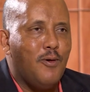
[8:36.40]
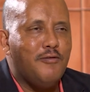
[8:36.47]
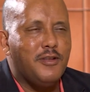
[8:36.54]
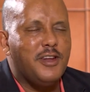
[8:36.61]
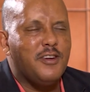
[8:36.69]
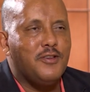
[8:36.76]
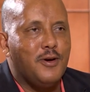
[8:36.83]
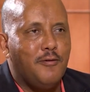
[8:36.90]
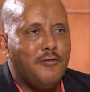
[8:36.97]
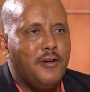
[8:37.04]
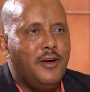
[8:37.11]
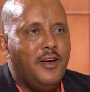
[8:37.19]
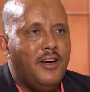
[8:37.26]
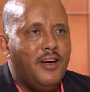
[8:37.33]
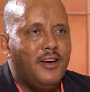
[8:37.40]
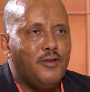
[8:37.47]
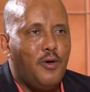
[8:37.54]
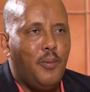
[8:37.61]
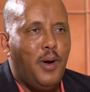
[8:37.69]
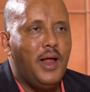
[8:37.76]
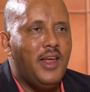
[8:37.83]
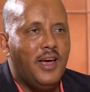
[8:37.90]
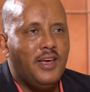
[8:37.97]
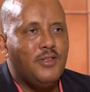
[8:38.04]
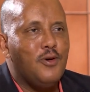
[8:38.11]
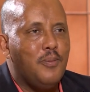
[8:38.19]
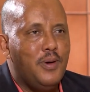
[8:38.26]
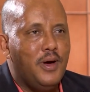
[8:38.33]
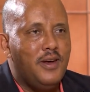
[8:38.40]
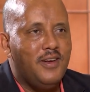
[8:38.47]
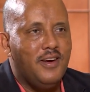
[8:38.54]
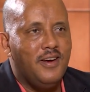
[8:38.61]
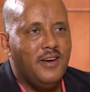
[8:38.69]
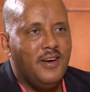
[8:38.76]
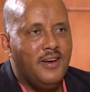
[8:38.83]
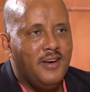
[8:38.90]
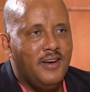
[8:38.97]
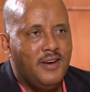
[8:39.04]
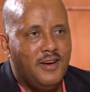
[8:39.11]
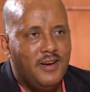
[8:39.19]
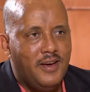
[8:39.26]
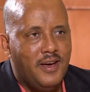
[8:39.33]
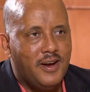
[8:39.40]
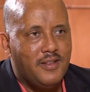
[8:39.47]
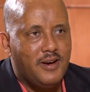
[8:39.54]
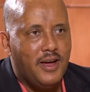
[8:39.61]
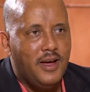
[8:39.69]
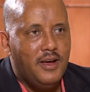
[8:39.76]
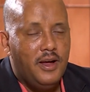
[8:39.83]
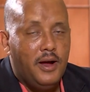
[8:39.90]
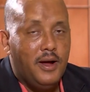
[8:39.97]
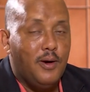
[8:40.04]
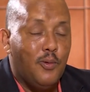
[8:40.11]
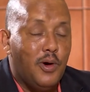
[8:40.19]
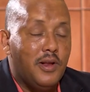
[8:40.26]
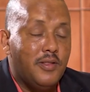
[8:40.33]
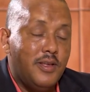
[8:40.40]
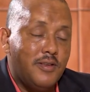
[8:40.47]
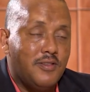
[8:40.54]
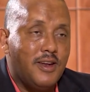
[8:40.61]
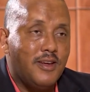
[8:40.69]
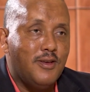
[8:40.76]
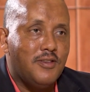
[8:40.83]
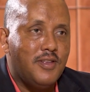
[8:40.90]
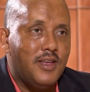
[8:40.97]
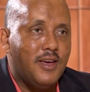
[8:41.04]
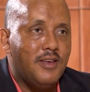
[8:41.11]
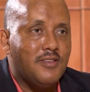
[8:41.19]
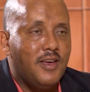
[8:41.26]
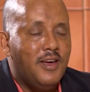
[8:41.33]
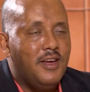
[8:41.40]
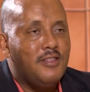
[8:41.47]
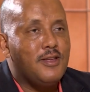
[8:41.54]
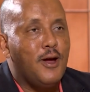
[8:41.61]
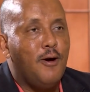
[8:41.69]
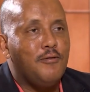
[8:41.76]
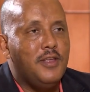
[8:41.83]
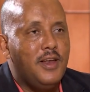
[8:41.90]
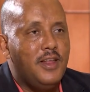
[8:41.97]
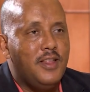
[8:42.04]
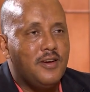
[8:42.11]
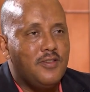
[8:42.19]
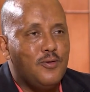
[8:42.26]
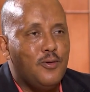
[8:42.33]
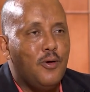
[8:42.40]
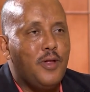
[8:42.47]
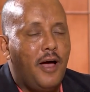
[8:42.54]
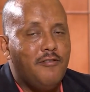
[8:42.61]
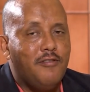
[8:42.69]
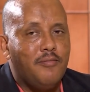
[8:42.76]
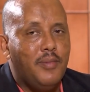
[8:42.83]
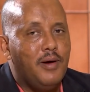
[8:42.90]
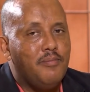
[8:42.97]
confederation of Somalia, Ethiopia, and uh, Eritrea. Well, the strangest thing is three of the leaders do not have